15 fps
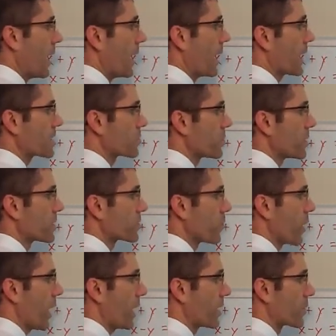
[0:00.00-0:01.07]
X plus
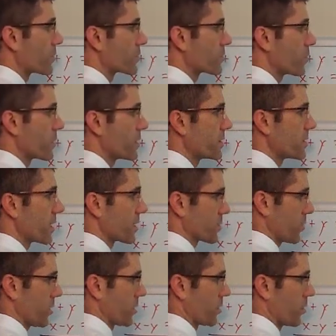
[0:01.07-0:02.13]
y equals 26.
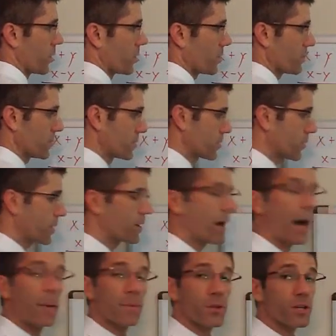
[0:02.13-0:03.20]
What in the world, Mr. Reader?
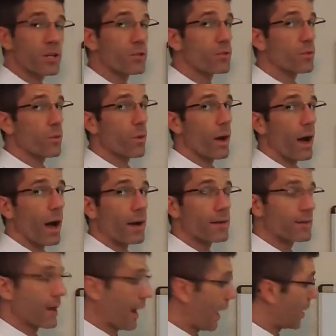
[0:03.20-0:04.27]
I'm looking for y.
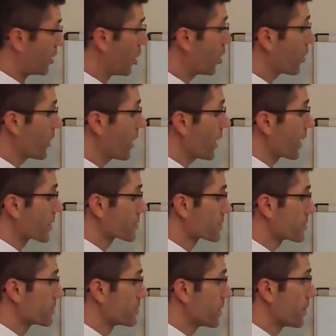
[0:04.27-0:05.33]
I know
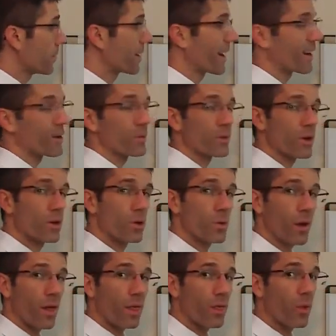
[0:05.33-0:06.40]
x, but I don't
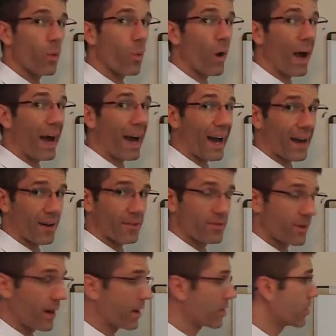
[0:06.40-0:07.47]
know the y
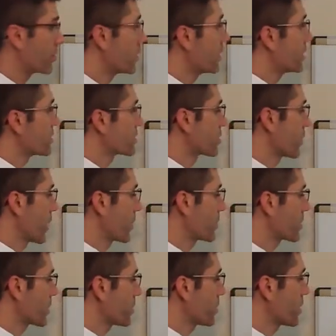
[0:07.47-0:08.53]
value. So I'm
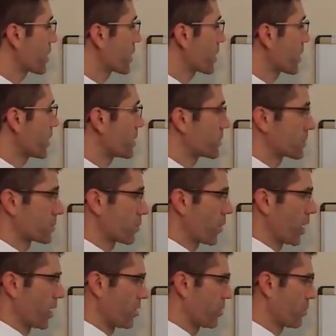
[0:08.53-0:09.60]
going to plug it in.
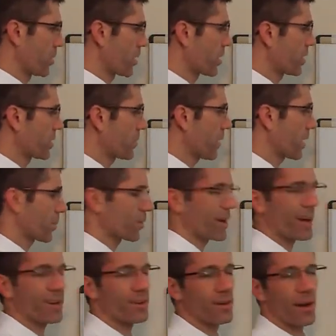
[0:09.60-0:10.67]
Why didn't you plug it in the bottom one?
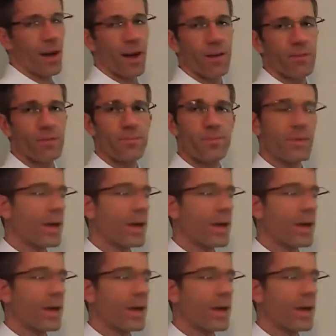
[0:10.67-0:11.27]
I could have.